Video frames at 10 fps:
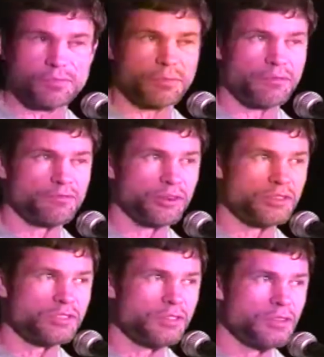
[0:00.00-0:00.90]
my
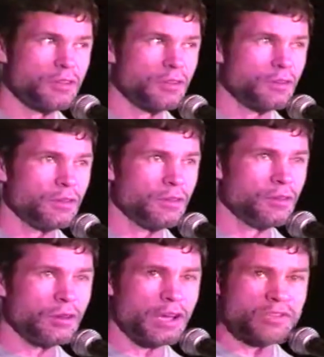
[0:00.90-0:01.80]
first
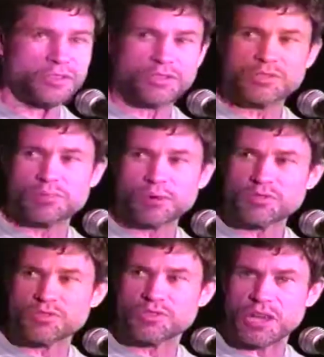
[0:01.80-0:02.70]
international
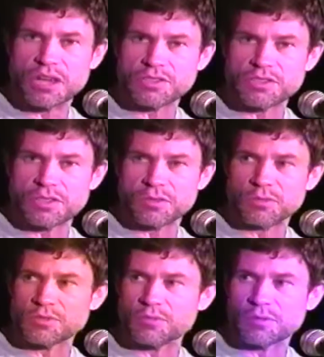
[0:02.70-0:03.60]
exposure jazz gig
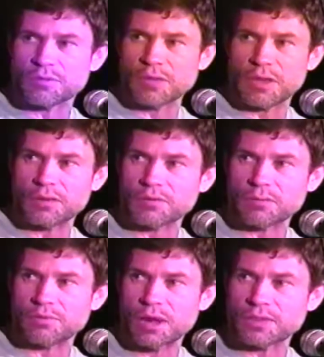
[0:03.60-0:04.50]
was with Anthony
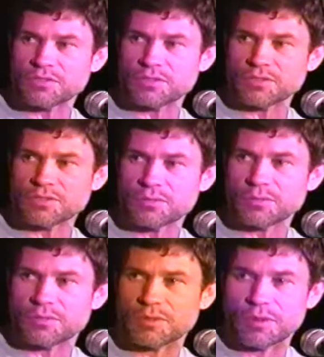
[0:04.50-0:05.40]
Braxton. So
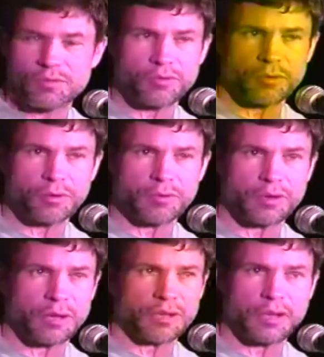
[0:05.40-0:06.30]
therefore,
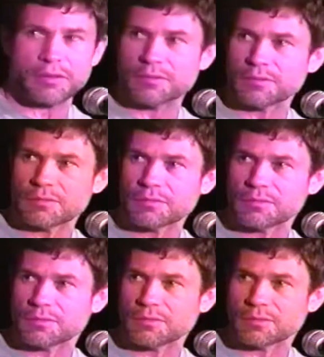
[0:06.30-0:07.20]
I got
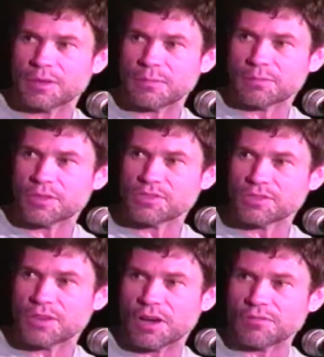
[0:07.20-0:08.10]
labeled as
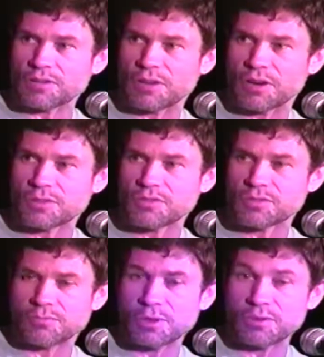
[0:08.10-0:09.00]
an avant-garde
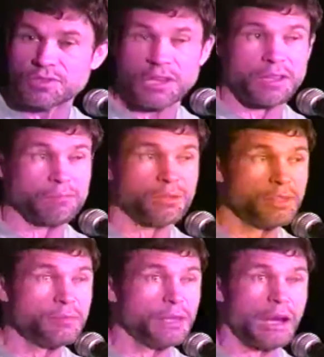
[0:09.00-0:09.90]
trombonist. And
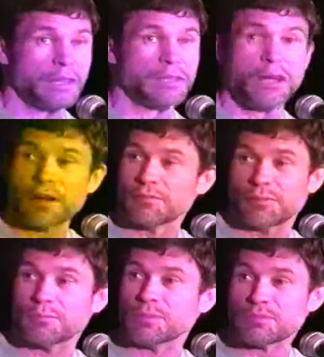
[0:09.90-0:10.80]
believe me, I love
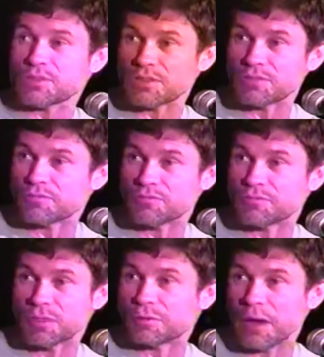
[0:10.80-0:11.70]
the music and
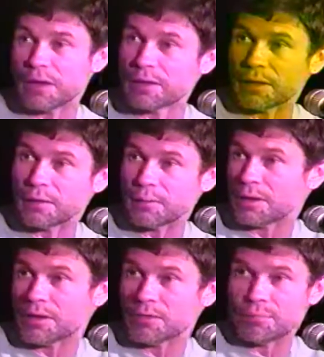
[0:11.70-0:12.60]
fit right in. I mean, I
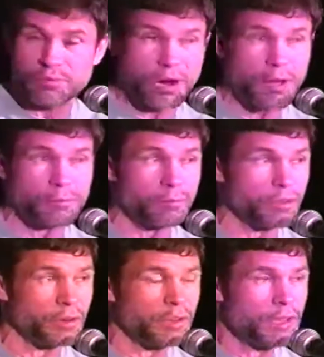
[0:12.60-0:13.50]
don't have any problem
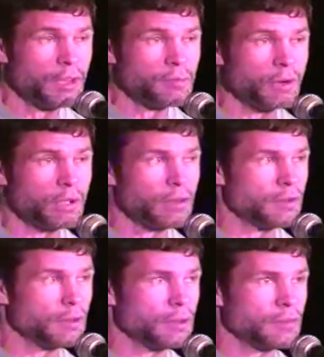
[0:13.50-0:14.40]
with it. But
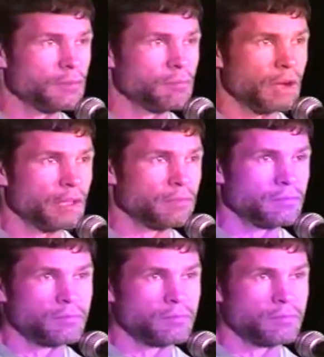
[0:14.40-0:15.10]
my